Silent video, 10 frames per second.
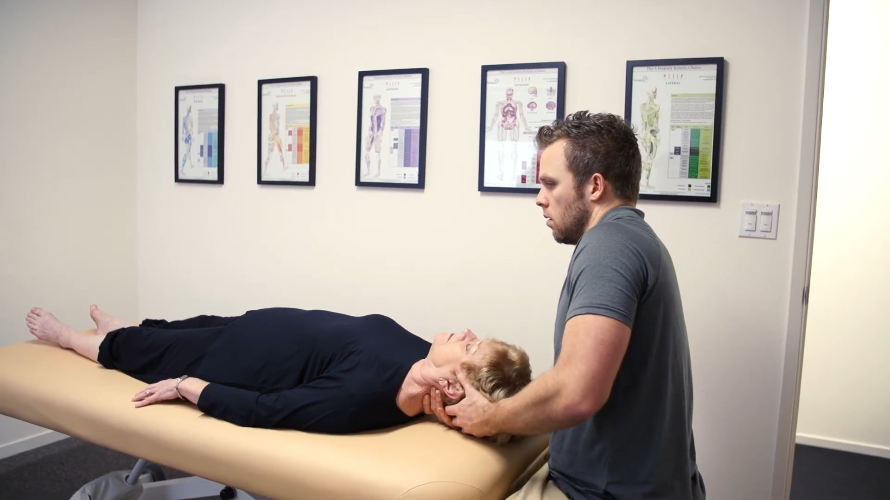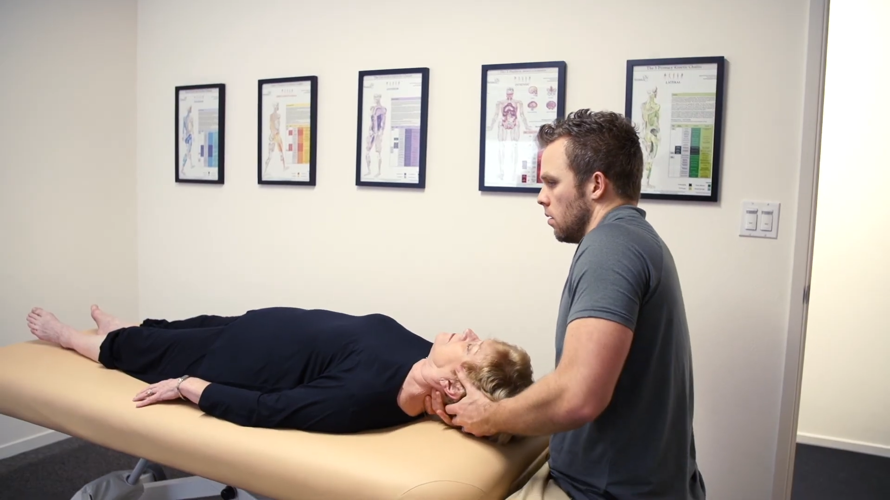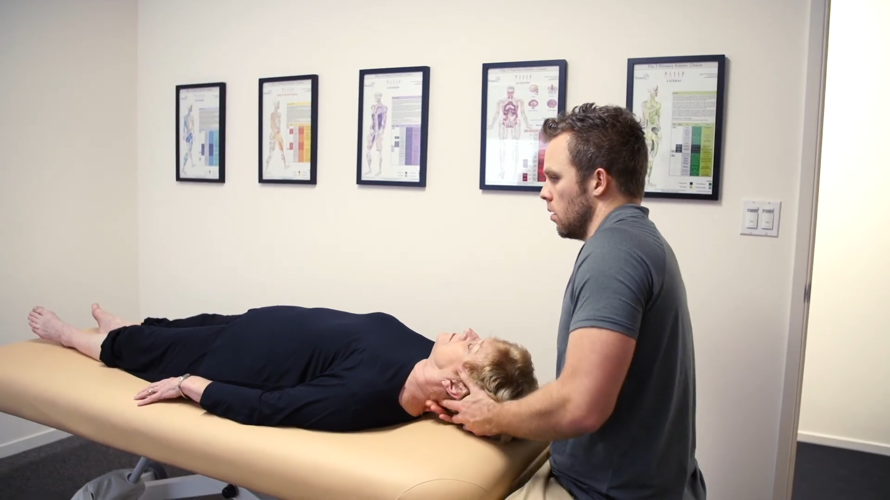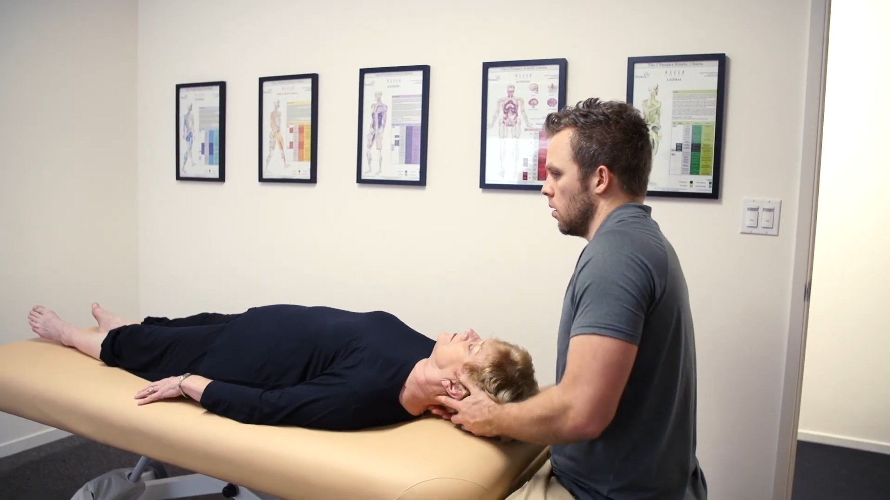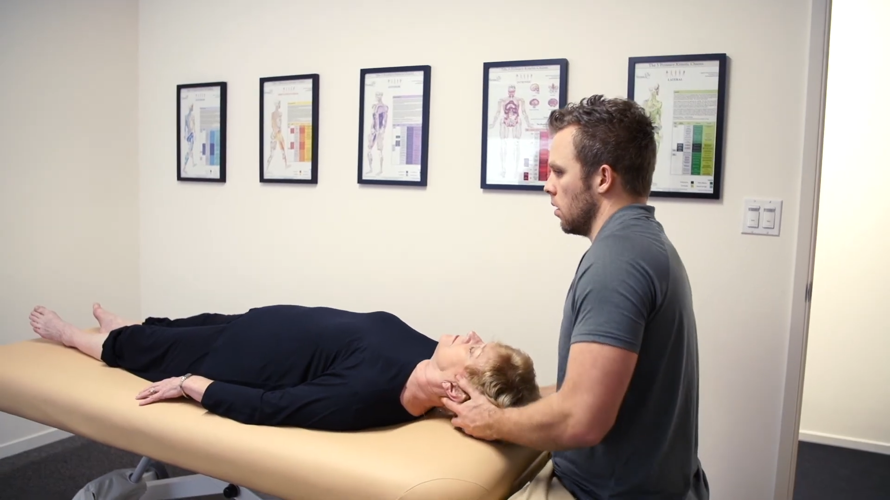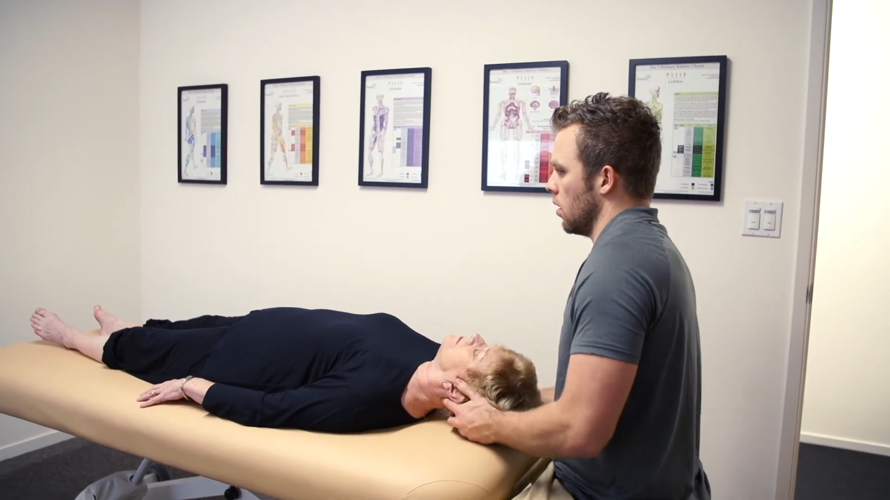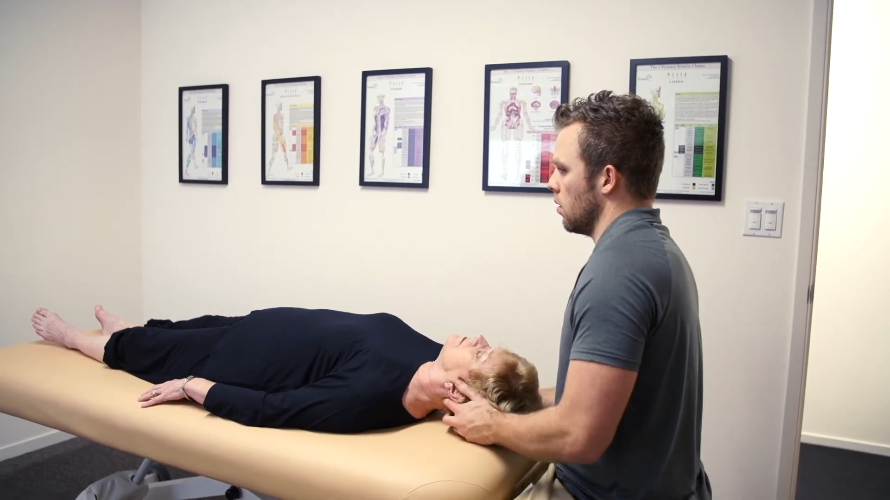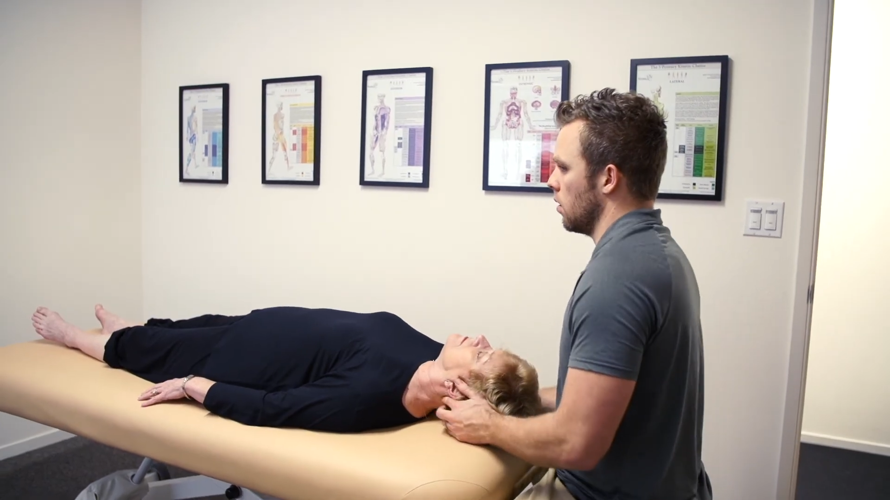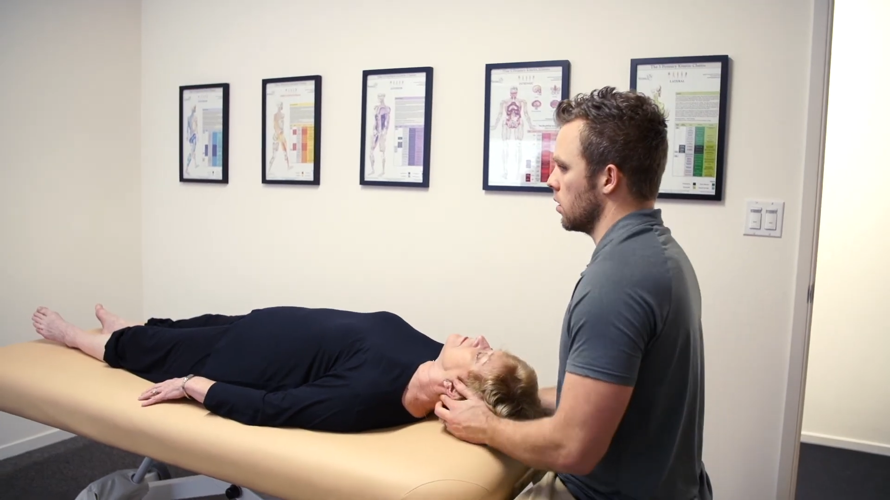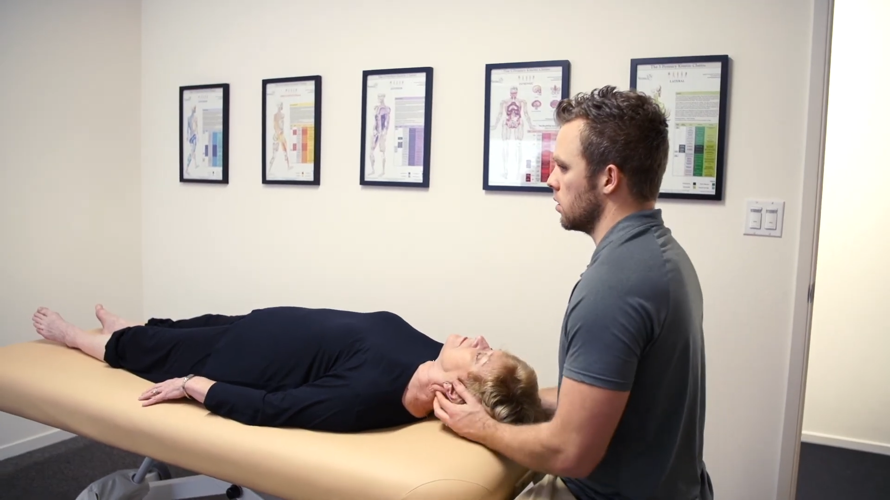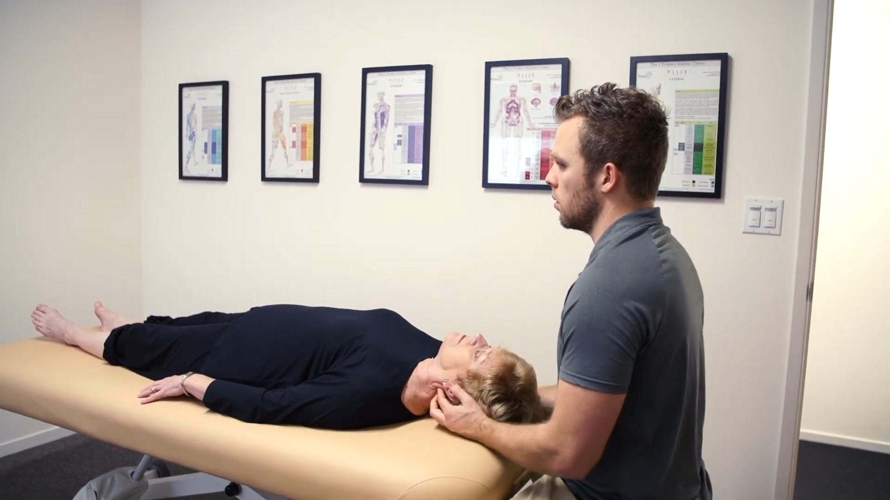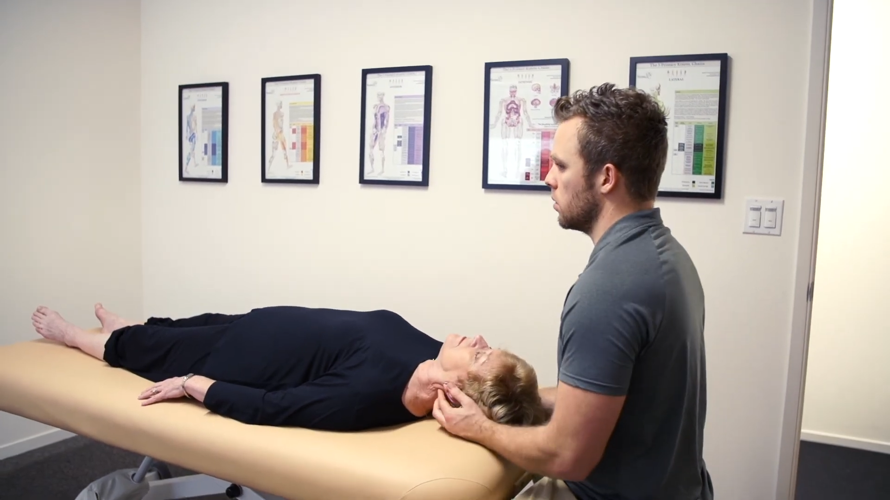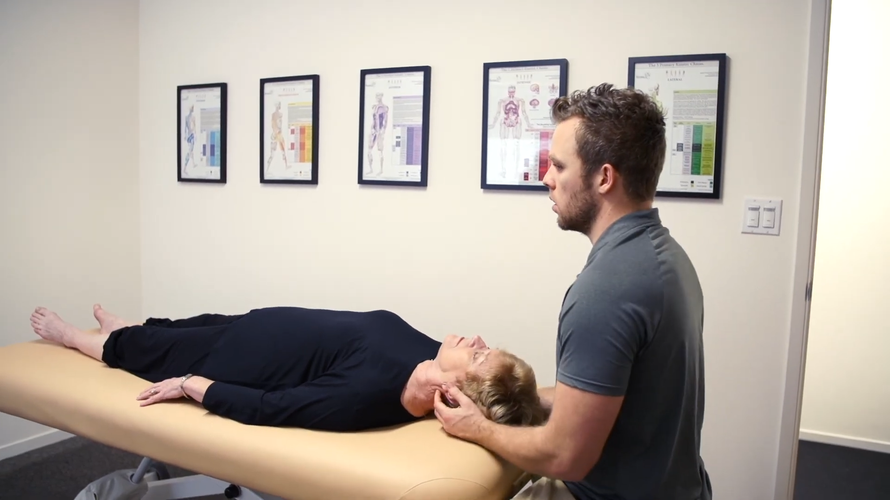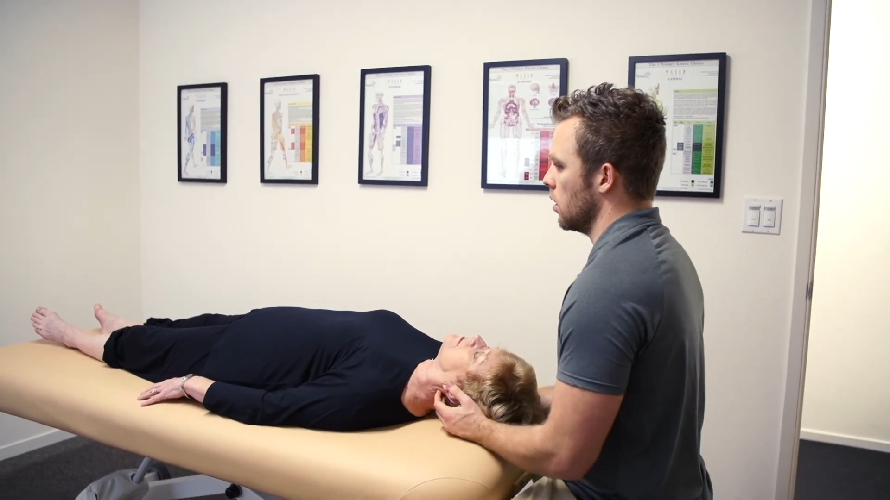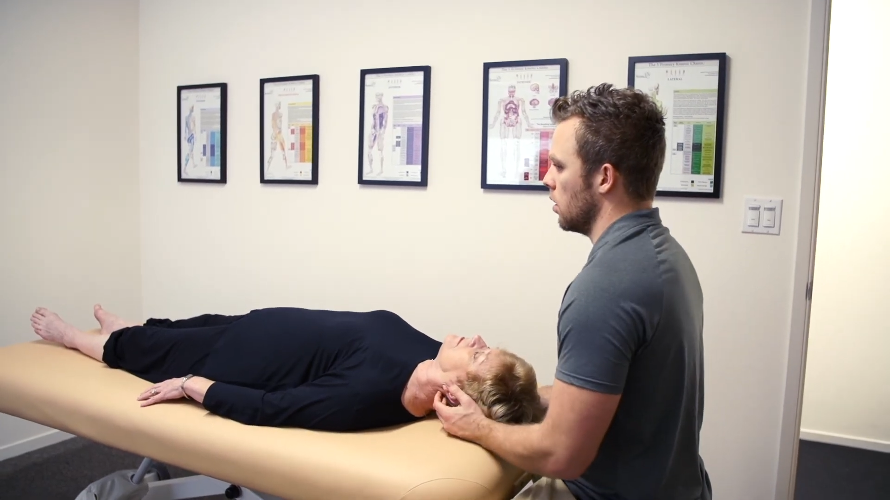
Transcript: being able to move their body.